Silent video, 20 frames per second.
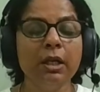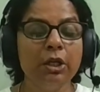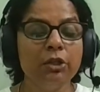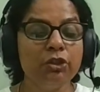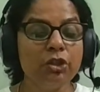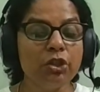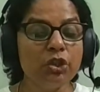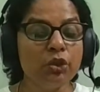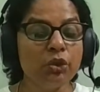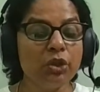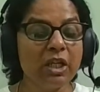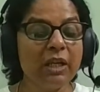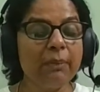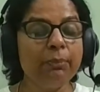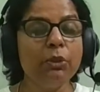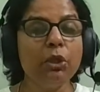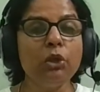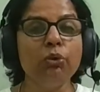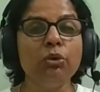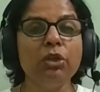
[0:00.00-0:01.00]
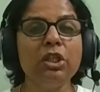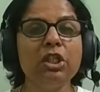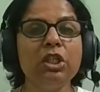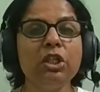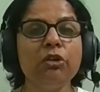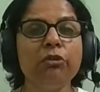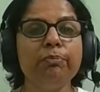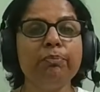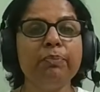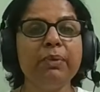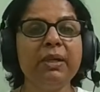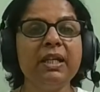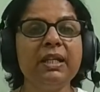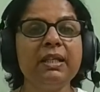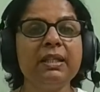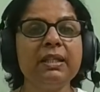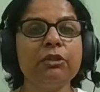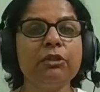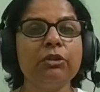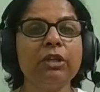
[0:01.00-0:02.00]
just to keep the unity of
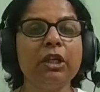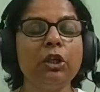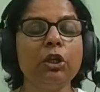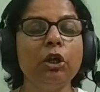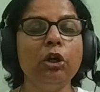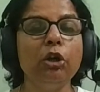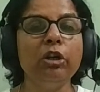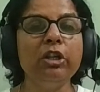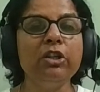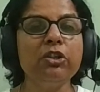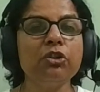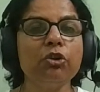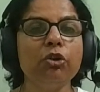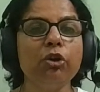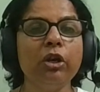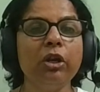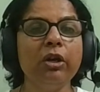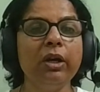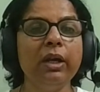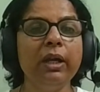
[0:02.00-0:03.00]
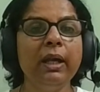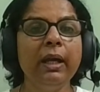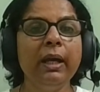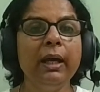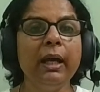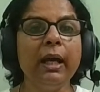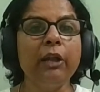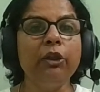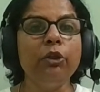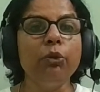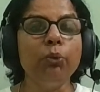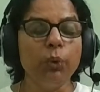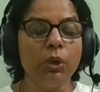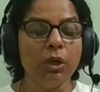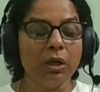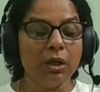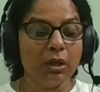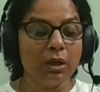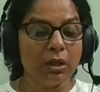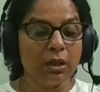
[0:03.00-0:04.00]
peace so that God is honored and the
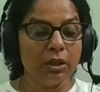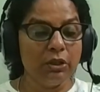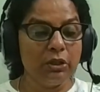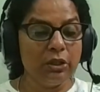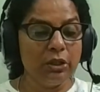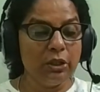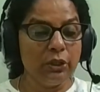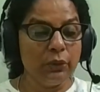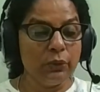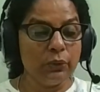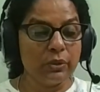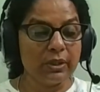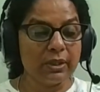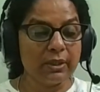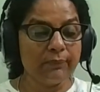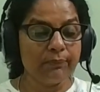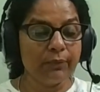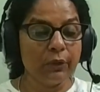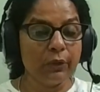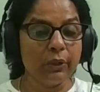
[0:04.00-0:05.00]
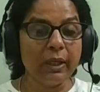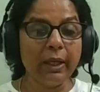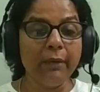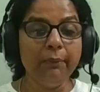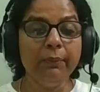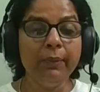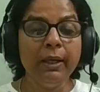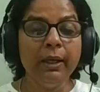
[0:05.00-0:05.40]
work continues. Okay.